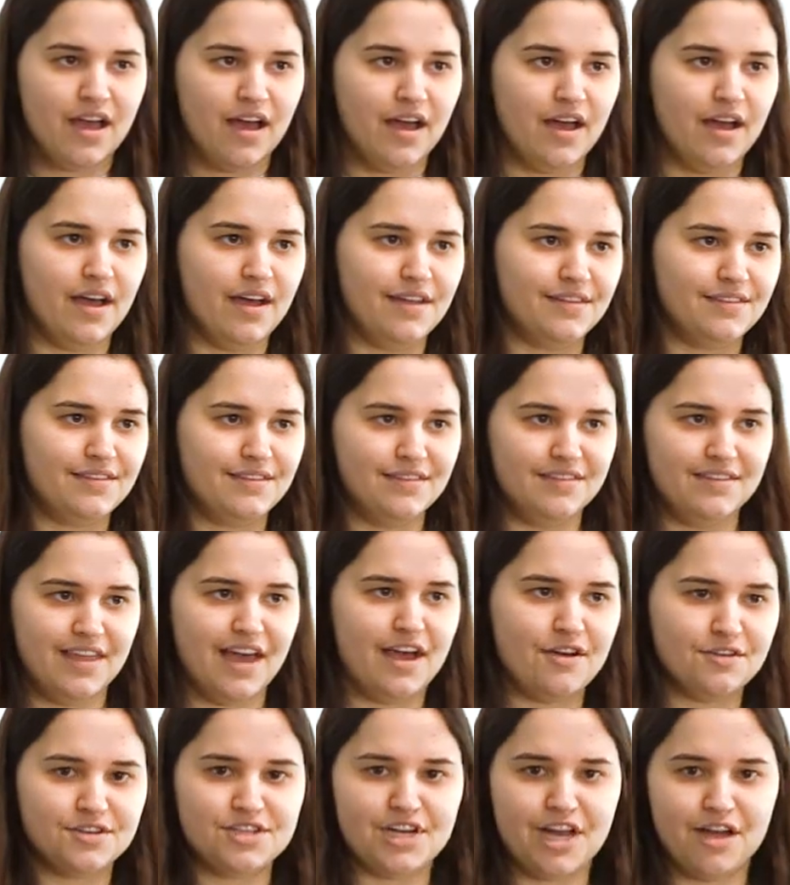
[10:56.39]
uh,
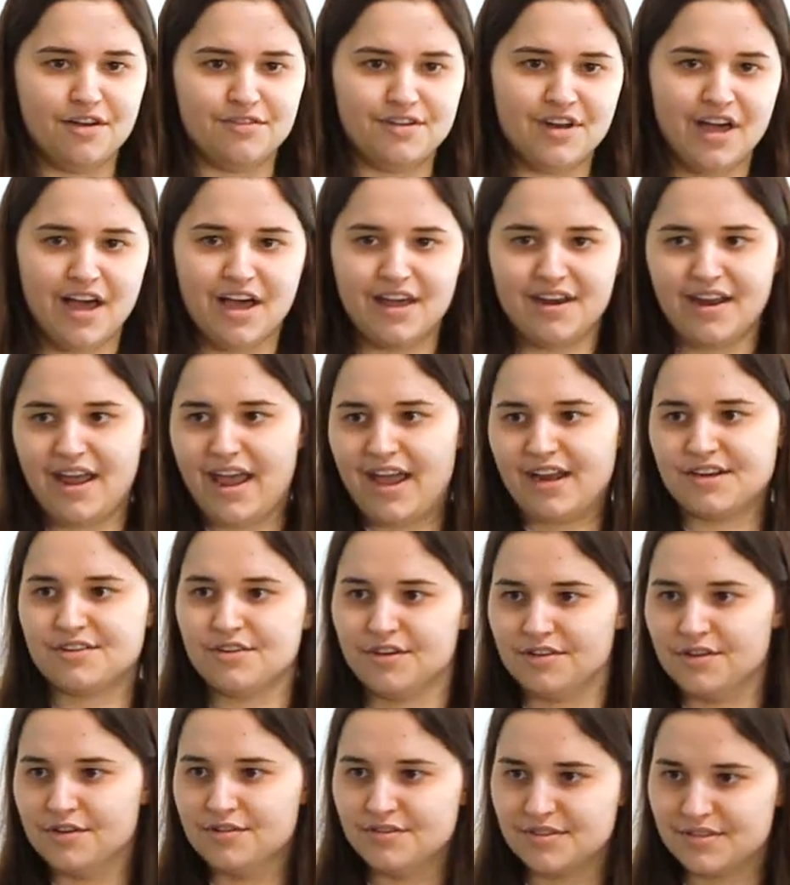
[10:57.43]
thou shalt not act
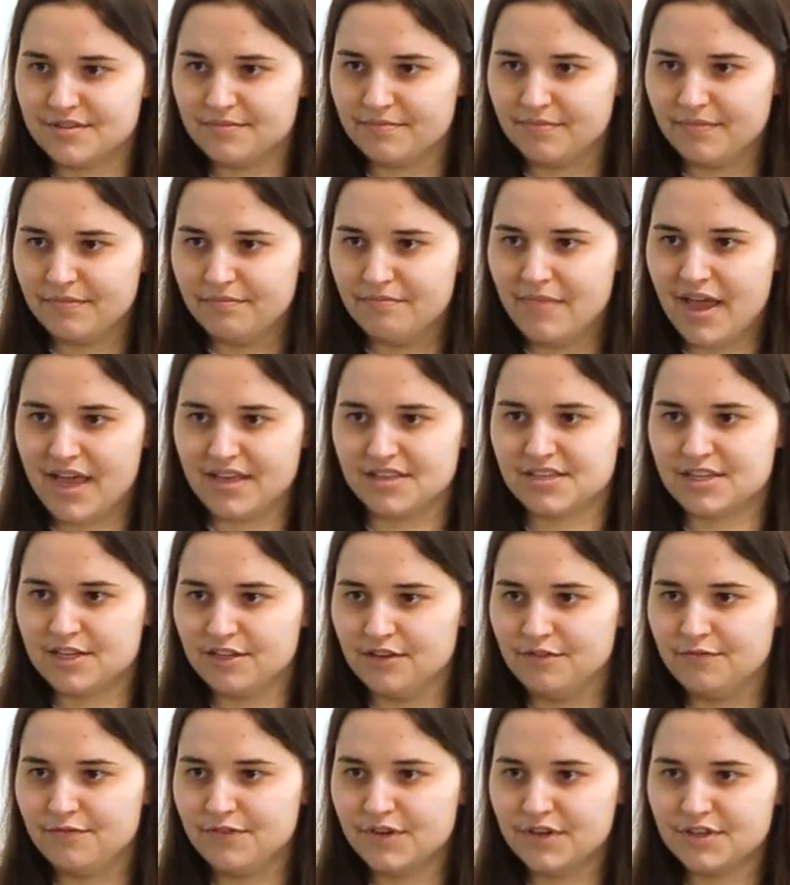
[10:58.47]
on those
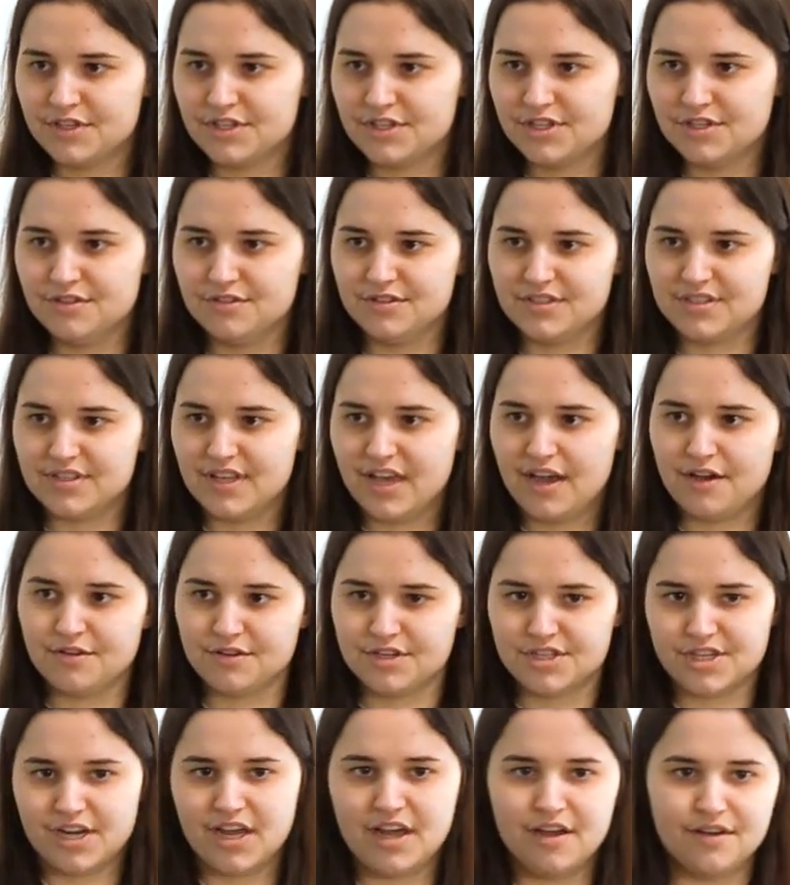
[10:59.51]
masculine virtues, thou
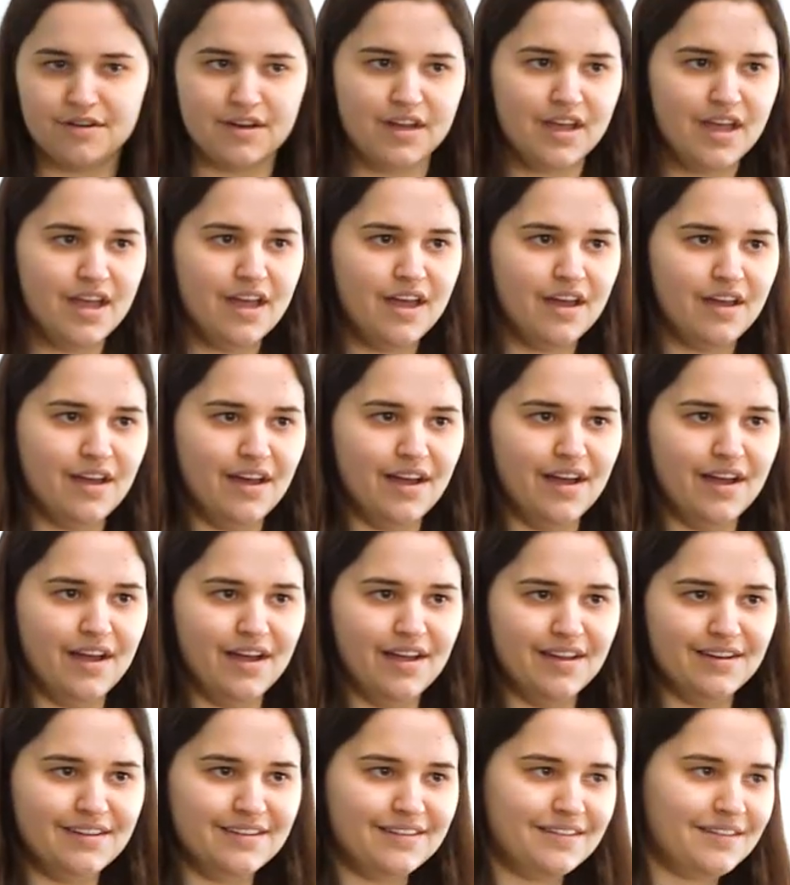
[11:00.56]
shalt
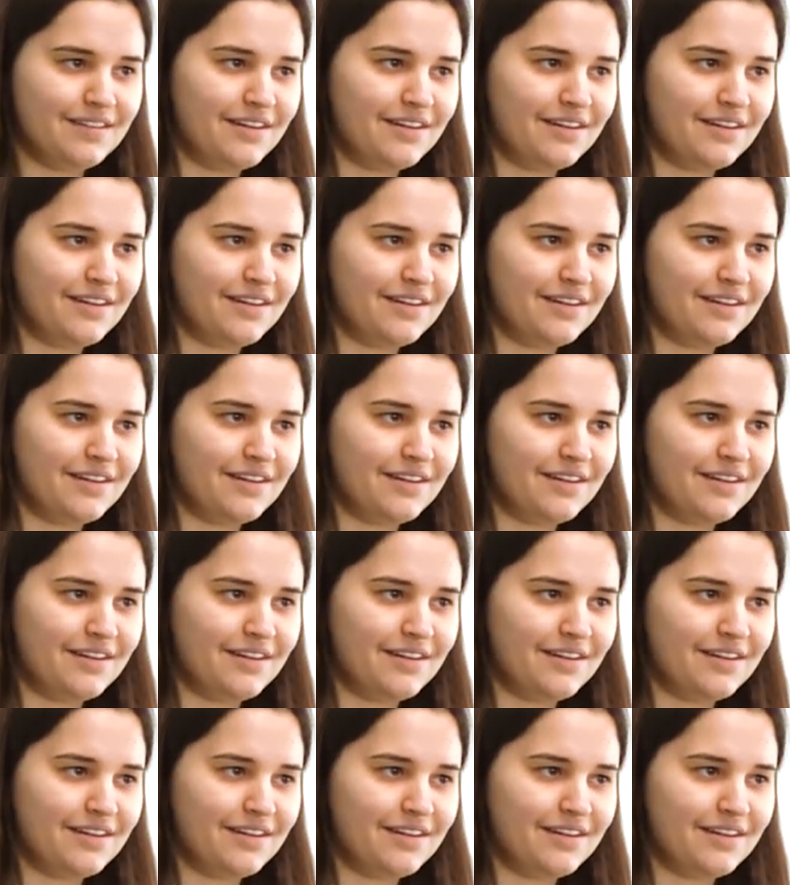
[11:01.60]
uh,